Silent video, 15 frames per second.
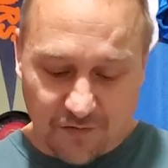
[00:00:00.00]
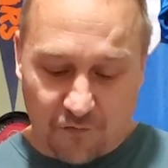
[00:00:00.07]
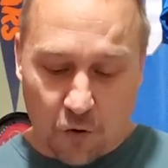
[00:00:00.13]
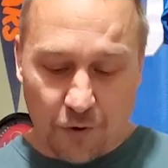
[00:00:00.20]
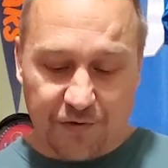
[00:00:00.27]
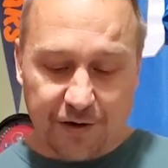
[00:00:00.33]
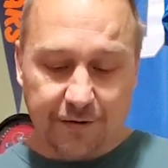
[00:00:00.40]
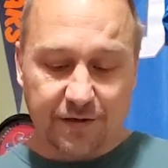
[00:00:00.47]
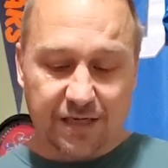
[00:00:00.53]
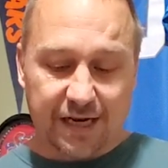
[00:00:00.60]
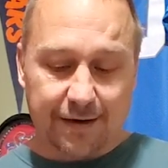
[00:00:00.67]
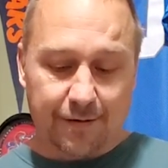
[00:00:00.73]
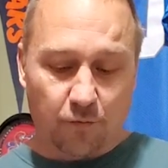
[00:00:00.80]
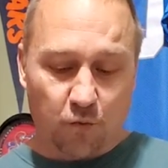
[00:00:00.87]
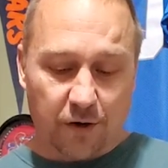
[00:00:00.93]

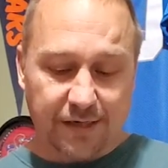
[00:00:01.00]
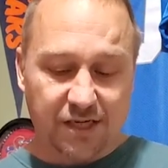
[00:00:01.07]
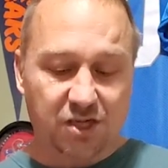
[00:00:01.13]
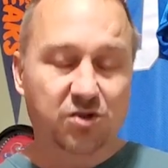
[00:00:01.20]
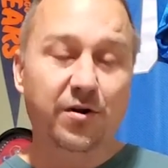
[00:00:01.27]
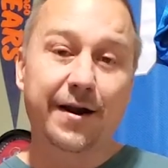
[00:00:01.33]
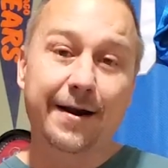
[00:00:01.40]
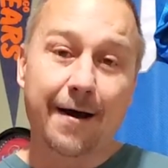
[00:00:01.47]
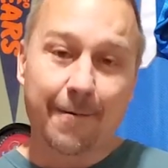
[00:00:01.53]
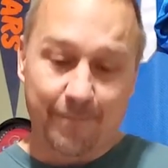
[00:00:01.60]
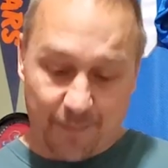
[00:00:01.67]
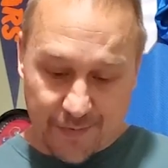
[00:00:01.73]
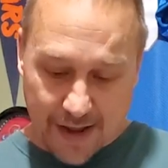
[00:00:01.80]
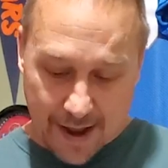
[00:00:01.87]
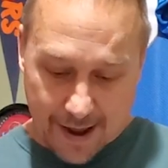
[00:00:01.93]
4-13-1 straight
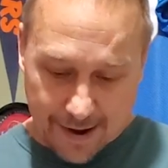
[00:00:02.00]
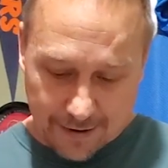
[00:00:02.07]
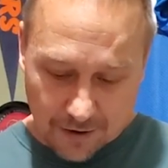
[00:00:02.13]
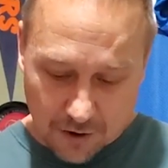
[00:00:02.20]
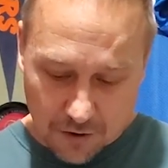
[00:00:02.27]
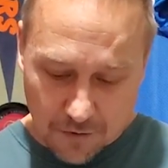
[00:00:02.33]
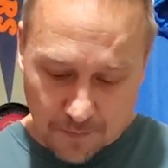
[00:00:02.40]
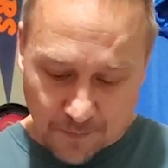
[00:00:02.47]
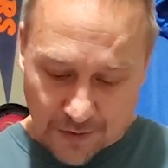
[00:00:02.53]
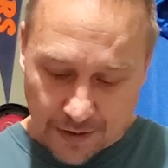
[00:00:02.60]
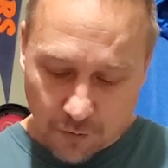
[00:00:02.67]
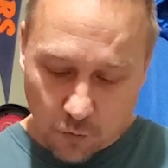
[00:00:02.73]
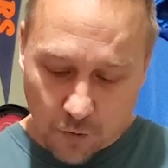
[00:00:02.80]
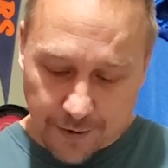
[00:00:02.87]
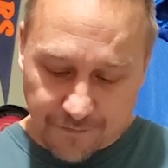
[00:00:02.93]
up at home.
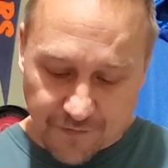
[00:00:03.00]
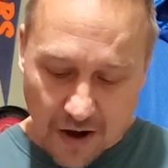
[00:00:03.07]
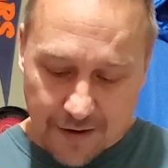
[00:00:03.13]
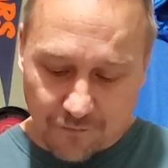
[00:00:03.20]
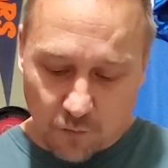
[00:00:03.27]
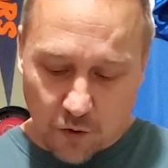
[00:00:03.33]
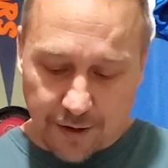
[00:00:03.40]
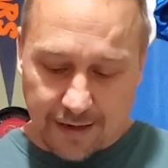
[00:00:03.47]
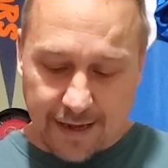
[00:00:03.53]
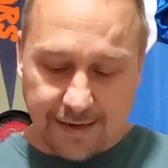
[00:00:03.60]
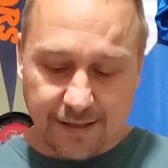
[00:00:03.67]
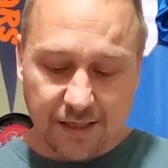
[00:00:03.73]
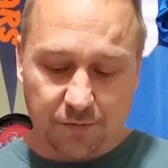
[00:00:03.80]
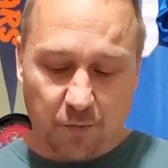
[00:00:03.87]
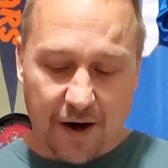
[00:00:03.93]
1-5-1
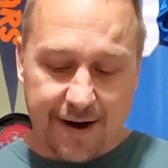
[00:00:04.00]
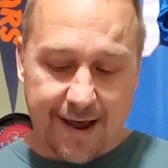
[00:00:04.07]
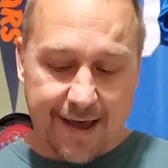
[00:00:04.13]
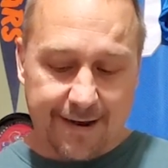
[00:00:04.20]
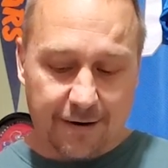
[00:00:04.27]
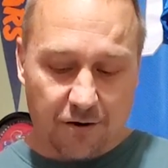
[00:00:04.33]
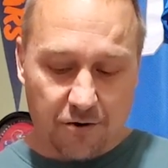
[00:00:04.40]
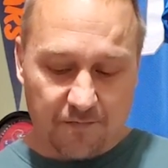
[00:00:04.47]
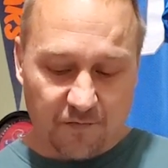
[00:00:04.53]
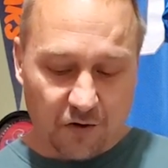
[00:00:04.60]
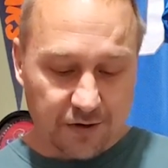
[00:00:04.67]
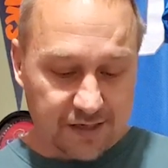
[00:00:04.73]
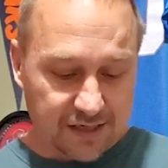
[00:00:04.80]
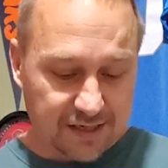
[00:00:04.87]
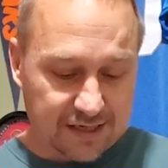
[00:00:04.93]
against spread at home
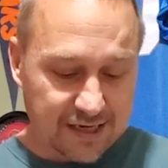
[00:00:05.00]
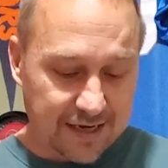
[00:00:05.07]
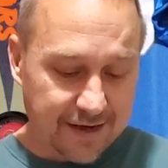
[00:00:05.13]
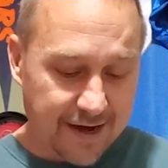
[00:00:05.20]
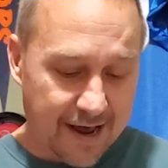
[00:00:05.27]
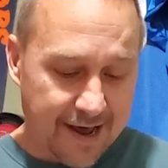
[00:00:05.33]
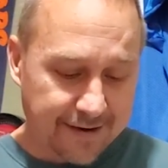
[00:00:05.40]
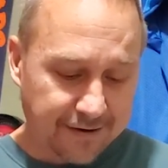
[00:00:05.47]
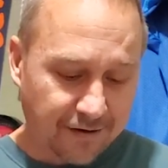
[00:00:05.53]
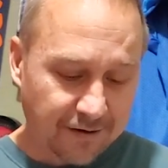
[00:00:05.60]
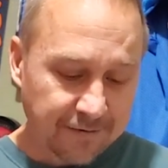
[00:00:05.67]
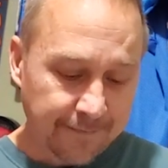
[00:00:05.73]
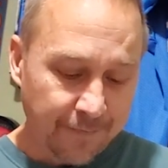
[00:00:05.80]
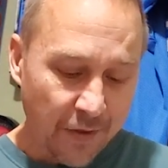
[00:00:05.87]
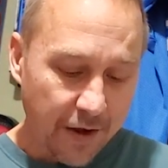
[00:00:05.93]
versus
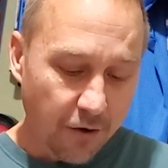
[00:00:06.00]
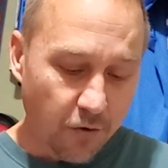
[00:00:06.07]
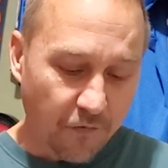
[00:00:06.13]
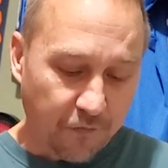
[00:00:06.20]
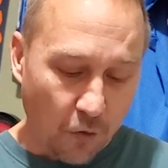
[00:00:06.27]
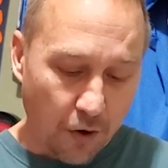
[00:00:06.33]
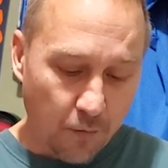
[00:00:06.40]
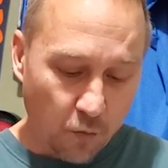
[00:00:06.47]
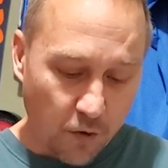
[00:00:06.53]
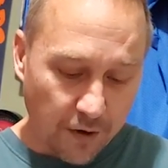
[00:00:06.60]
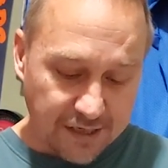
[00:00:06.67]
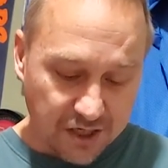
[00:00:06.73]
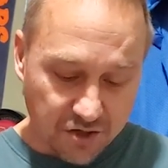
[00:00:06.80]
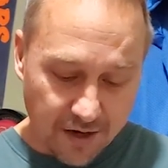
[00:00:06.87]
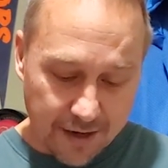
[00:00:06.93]
Seattle.
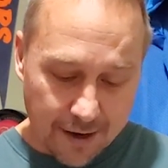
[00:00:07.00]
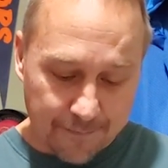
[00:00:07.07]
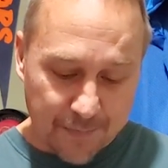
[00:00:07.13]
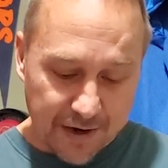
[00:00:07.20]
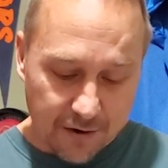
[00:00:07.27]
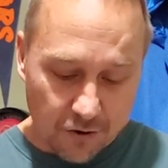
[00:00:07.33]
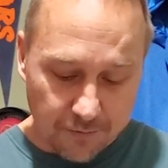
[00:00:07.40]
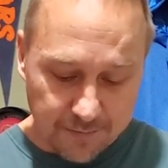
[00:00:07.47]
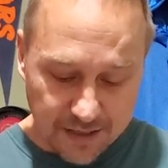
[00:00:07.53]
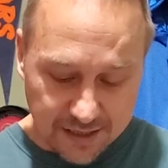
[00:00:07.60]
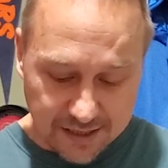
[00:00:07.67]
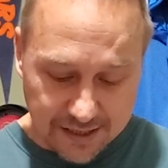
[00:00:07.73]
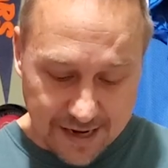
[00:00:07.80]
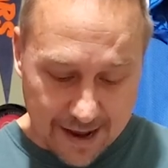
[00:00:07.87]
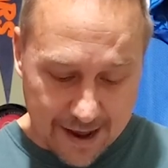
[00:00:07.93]
0-4-1 straight up at home to
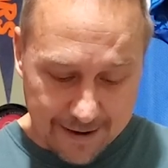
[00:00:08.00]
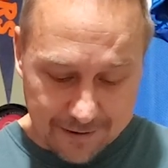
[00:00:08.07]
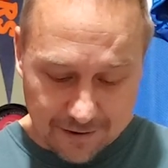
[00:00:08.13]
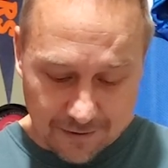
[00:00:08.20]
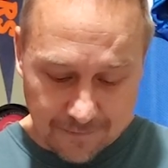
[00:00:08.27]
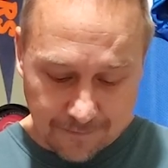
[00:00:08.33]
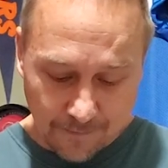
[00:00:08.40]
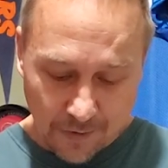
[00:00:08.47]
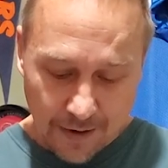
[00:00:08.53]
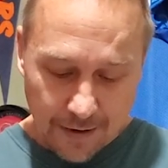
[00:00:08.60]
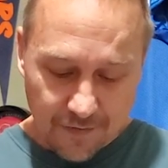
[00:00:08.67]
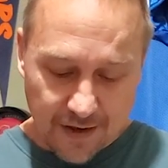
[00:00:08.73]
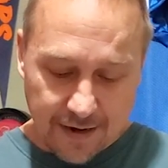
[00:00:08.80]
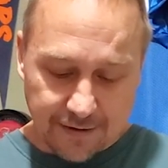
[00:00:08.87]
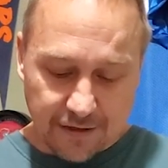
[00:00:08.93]
Seattle.
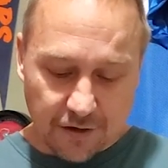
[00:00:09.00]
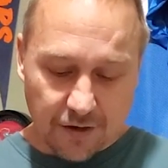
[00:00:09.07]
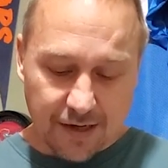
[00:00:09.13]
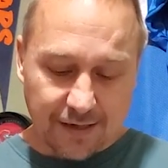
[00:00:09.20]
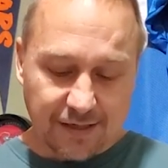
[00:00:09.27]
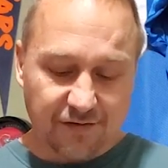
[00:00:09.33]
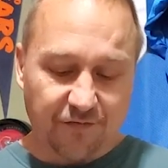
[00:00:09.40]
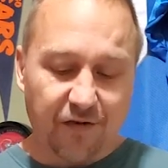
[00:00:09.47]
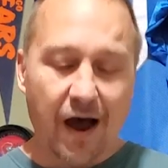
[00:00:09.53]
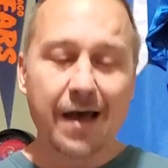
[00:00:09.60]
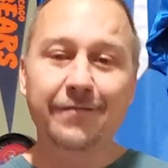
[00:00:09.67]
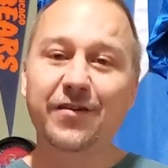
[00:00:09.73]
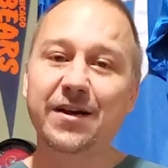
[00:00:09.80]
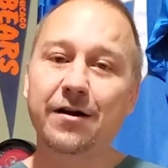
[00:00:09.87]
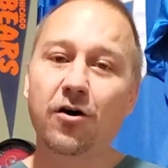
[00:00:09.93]
The under is
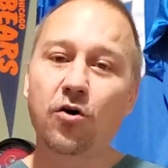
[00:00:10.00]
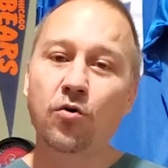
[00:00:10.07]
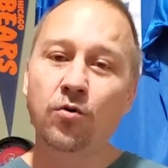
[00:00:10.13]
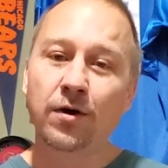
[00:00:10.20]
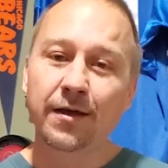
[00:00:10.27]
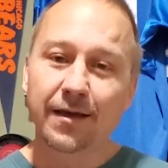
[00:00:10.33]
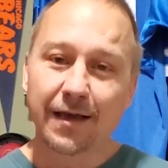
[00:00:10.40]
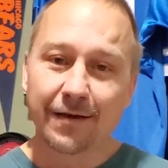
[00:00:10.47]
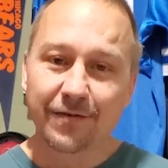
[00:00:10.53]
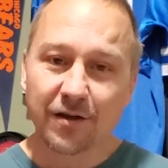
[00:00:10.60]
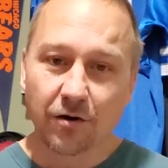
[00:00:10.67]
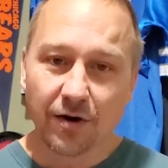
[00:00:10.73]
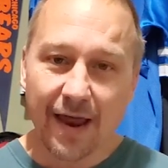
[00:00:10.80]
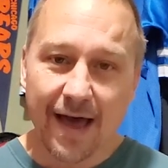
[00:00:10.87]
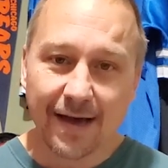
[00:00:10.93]
5-0 in
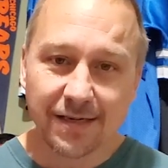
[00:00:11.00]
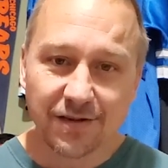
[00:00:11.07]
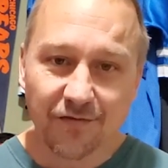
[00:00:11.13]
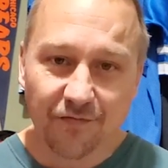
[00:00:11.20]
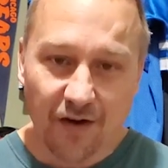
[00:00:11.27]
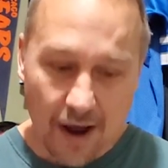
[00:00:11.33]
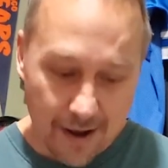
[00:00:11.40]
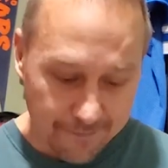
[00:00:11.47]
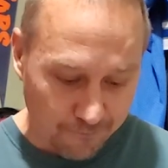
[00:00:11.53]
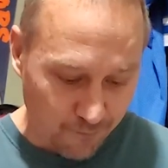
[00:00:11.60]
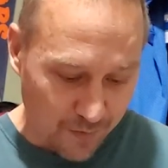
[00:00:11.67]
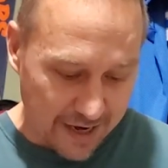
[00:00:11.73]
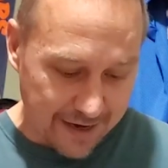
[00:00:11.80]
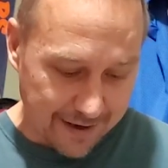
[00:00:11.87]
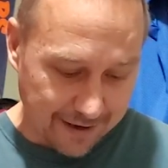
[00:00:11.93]
their last five
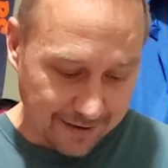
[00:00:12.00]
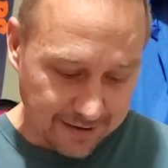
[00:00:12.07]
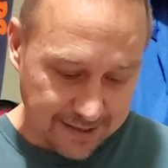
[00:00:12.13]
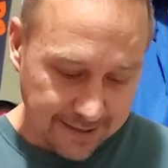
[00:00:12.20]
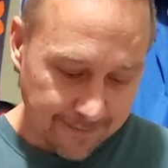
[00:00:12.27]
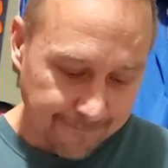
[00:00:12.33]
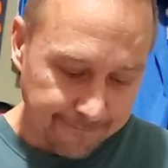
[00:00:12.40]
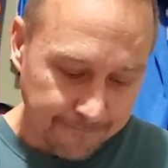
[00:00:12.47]
meetings.